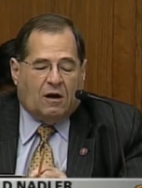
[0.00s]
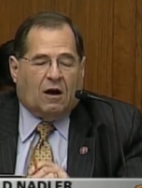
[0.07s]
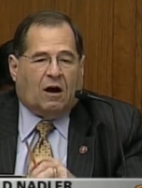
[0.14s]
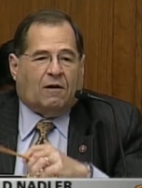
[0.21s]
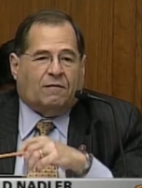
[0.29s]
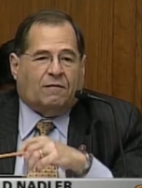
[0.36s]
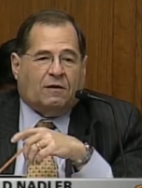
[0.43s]

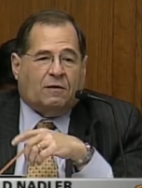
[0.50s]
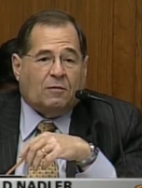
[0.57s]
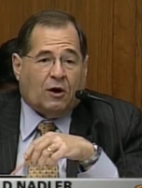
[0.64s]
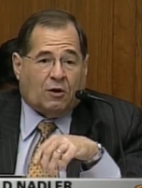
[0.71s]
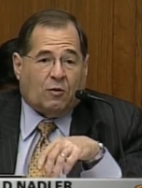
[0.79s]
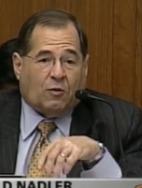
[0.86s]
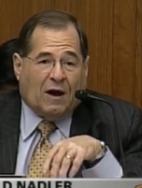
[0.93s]
of the
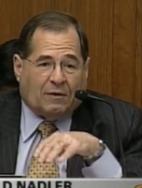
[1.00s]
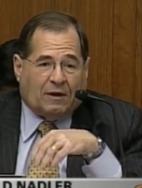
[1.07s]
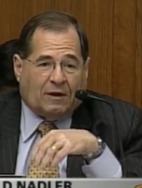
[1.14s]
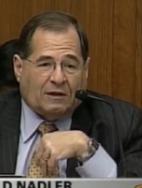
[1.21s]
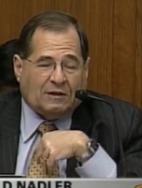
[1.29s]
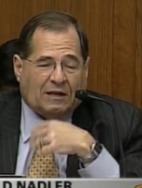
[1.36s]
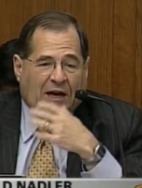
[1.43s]
murder weapon,
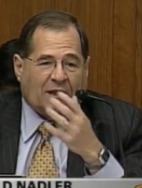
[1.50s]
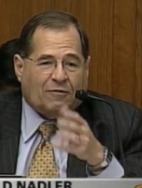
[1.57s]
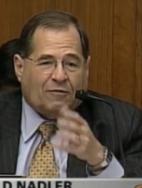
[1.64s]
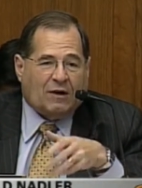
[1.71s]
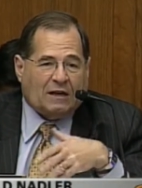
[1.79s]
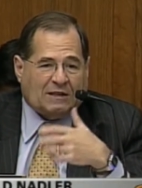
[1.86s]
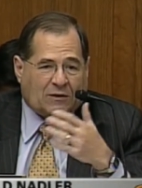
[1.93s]
that is the
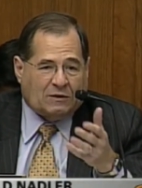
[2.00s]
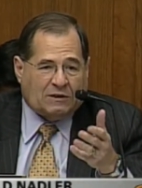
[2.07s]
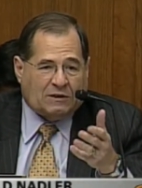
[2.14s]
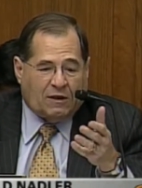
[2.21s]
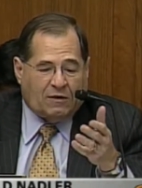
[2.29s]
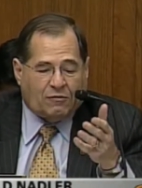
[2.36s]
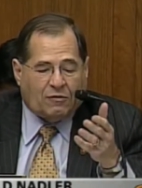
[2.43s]
anthrax that was
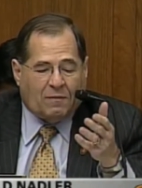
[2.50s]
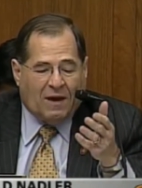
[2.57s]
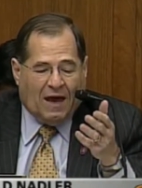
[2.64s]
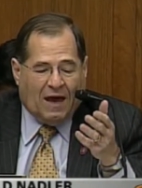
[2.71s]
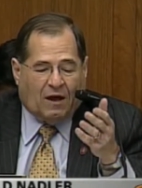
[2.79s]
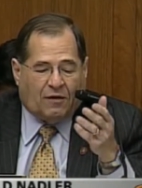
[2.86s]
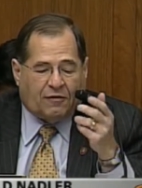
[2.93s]
sent through the
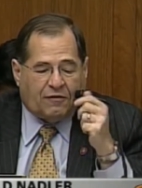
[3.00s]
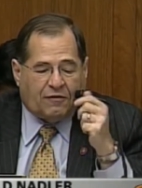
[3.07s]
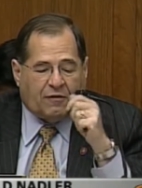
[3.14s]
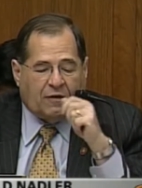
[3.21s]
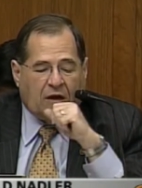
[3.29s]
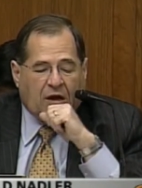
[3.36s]
mails.